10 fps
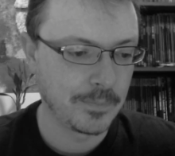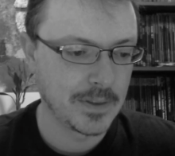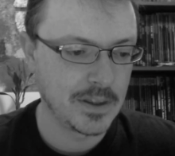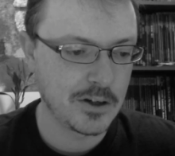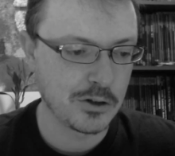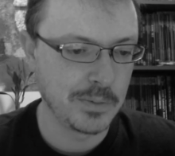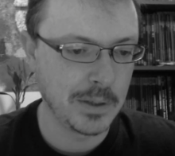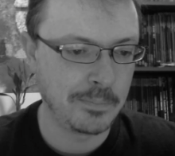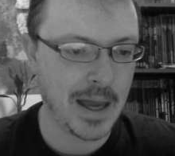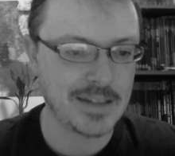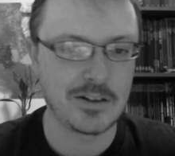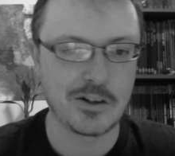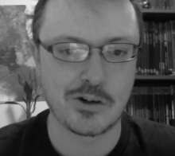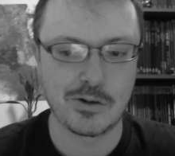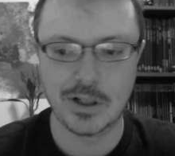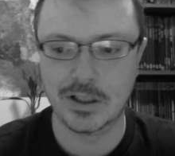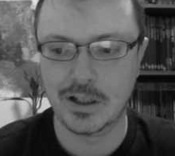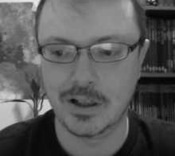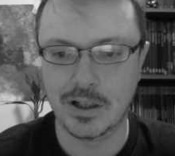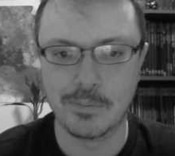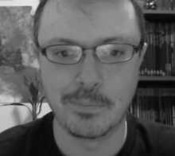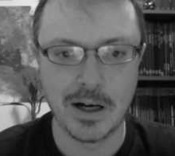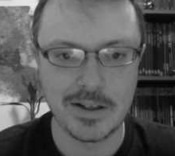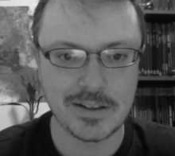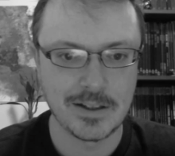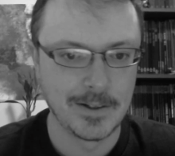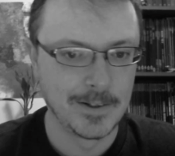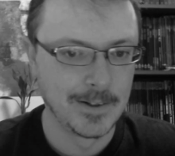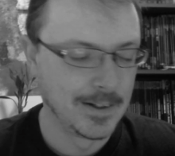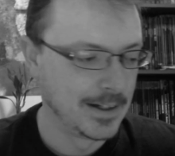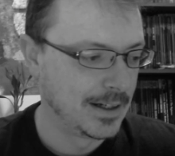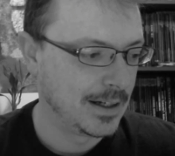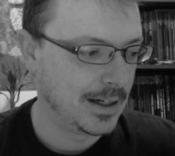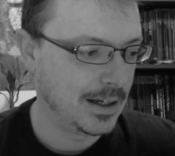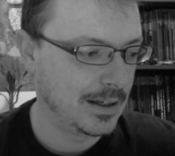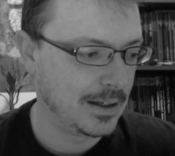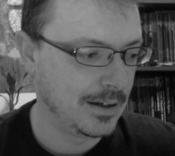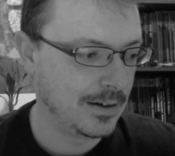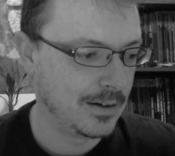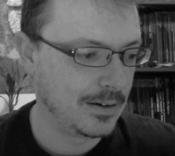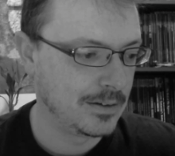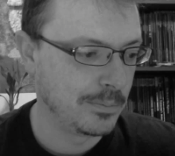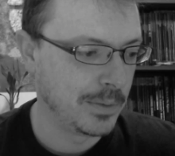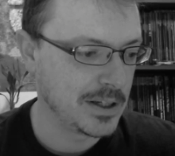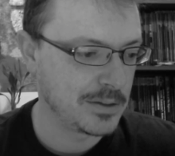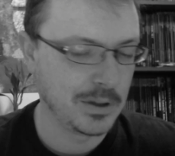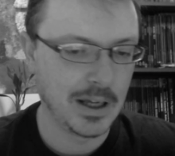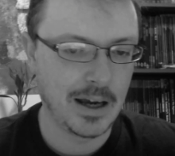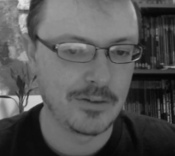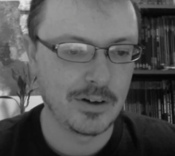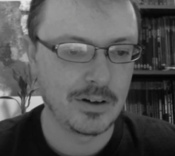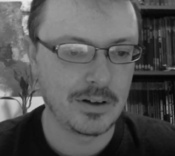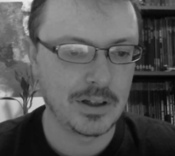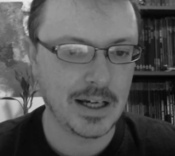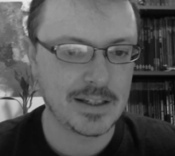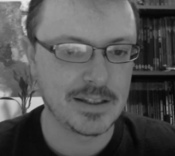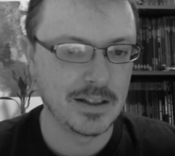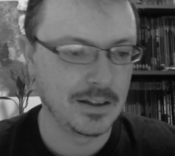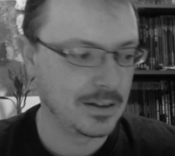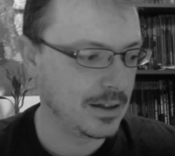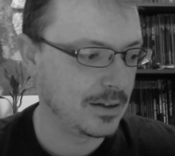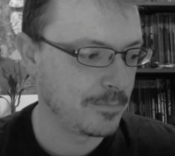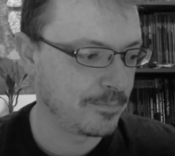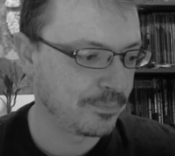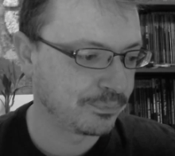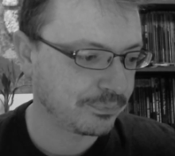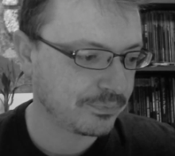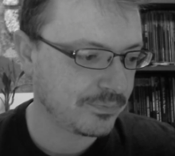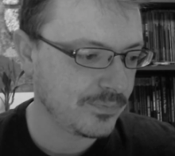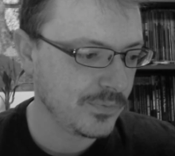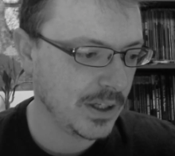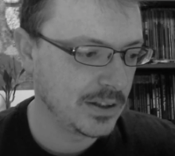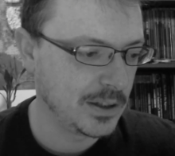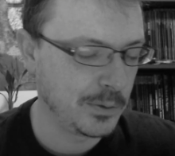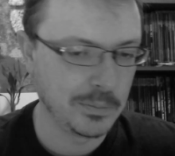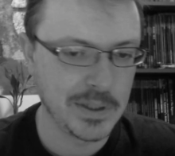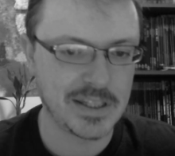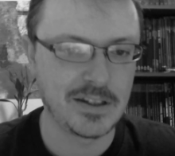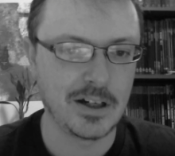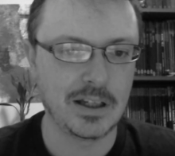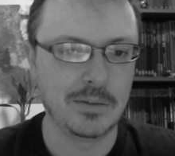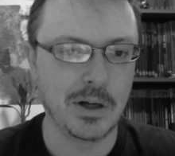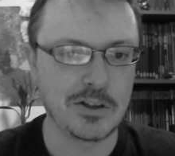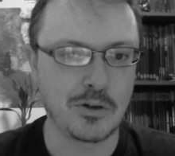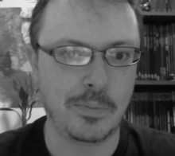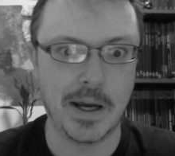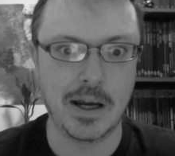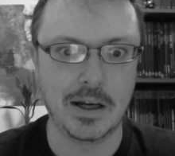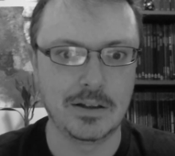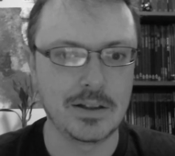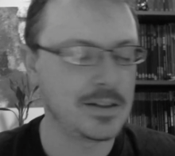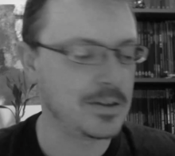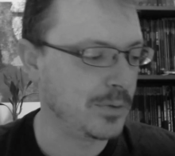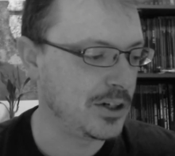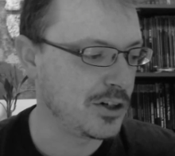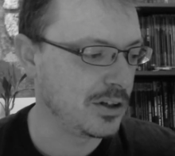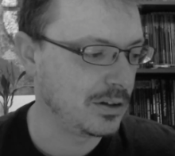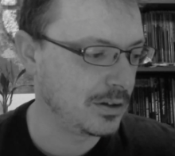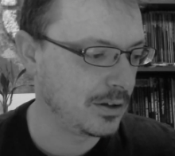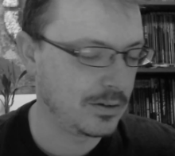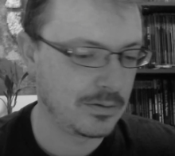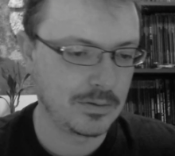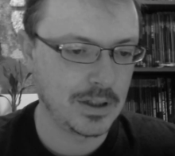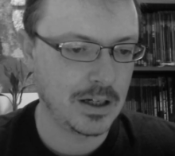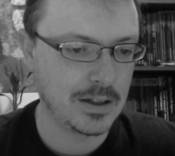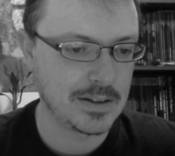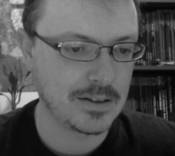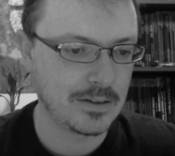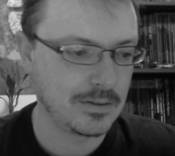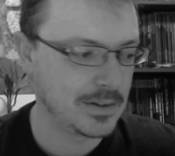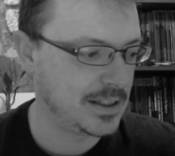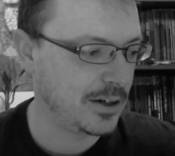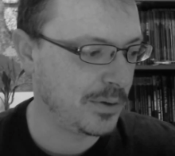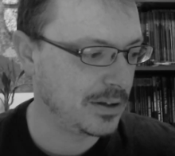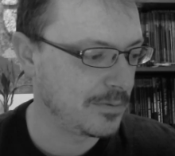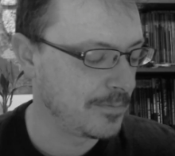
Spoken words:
They should be passenger in a bus, and the bus will have an accident, and they will be stuck in Monster Bay, this region that is secret.